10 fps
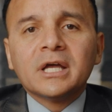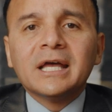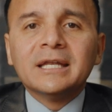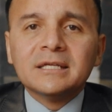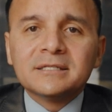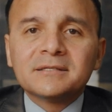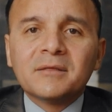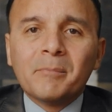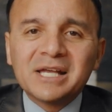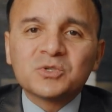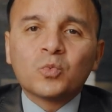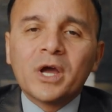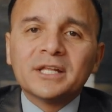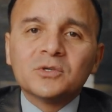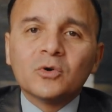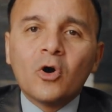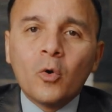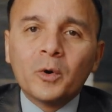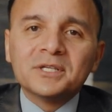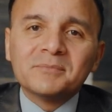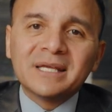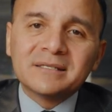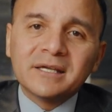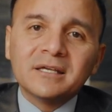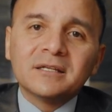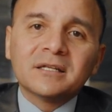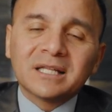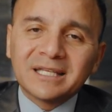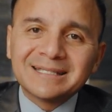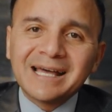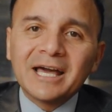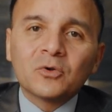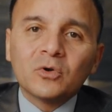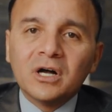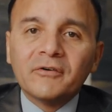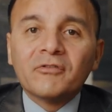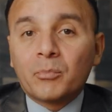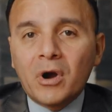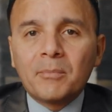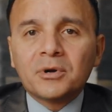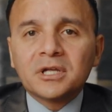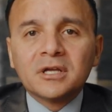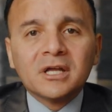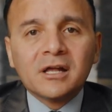and it's the best way to always maintain clean title of the property